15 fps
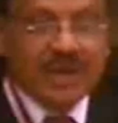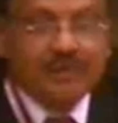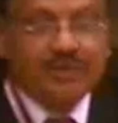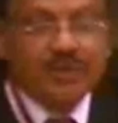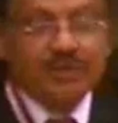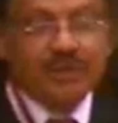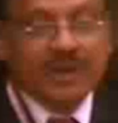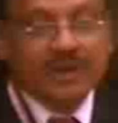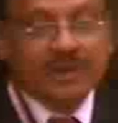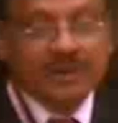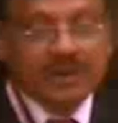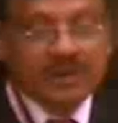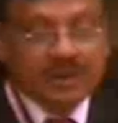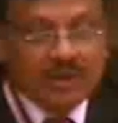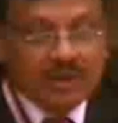These types
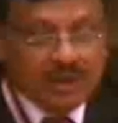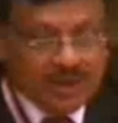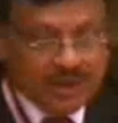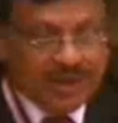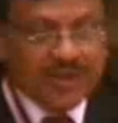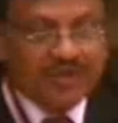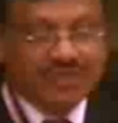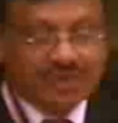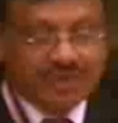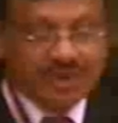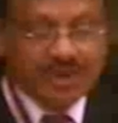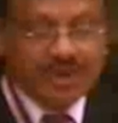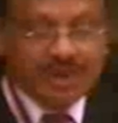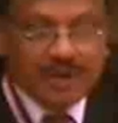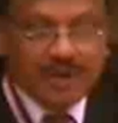of the
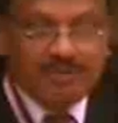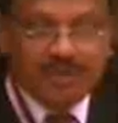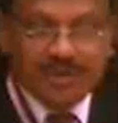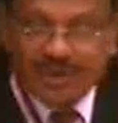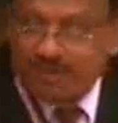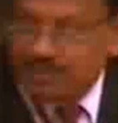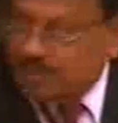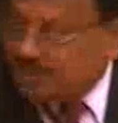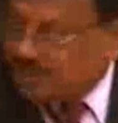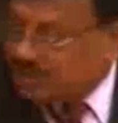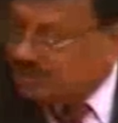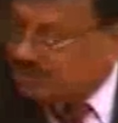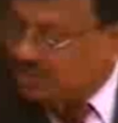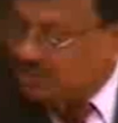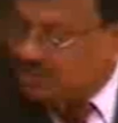risk, if we
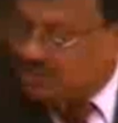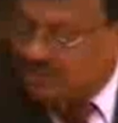have to